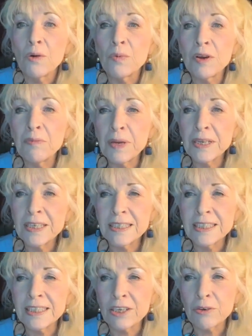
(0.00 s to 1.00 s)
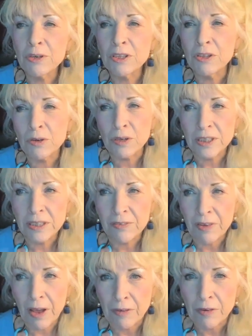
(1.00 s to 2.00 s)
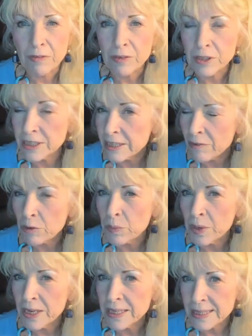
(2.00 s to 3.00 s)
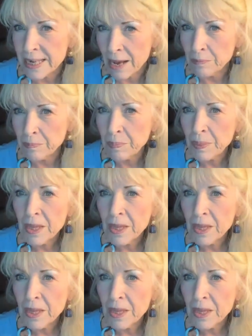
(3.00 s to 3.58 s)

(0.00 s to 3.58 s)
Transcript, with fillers: We've been considering the courts of heaven for several weeks now.